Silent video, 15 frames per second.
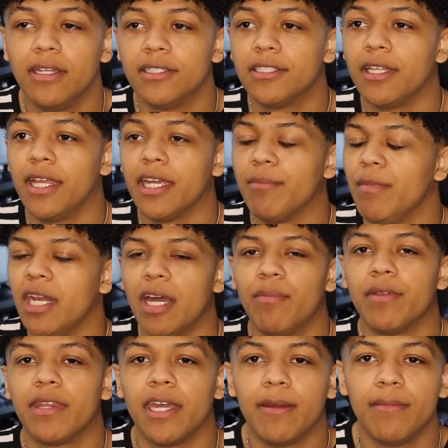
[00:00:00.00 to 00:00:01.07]
So like, meet up
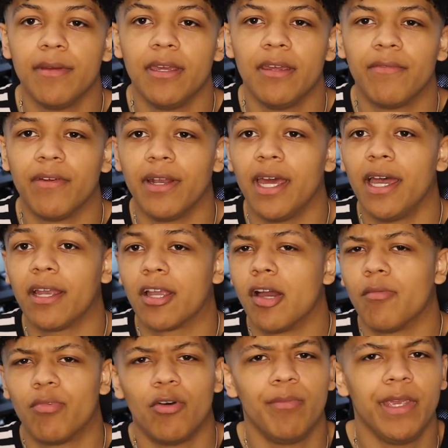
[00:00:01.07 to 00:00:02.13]
with them. If you're not
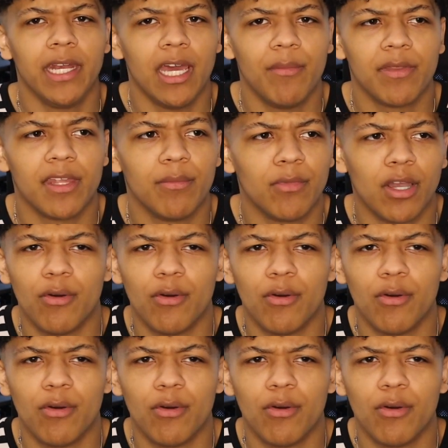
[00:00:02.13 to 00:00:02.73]
comfortable meeting up with them,